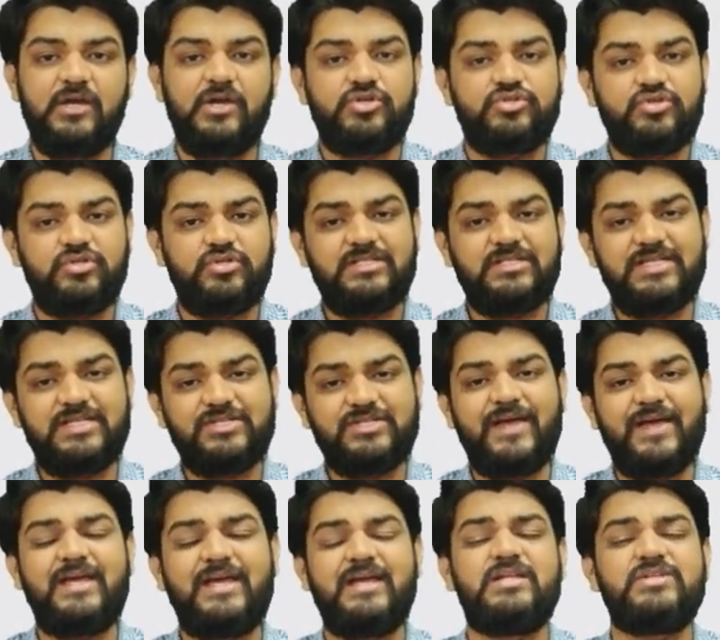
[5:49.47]
So this is
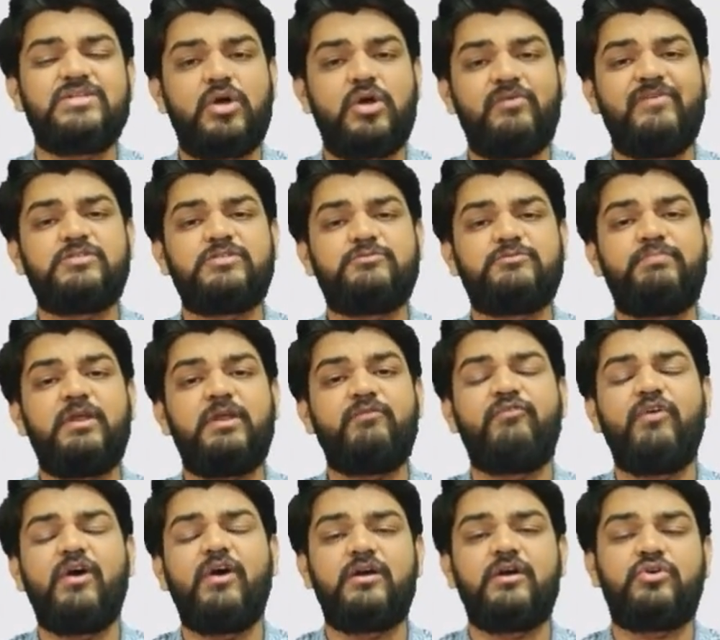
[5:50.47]
why it is always
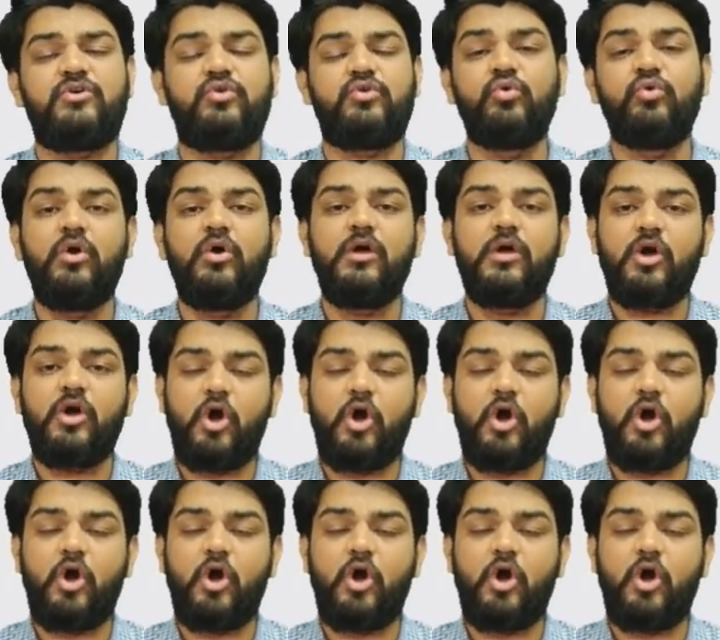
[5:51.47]
preferred to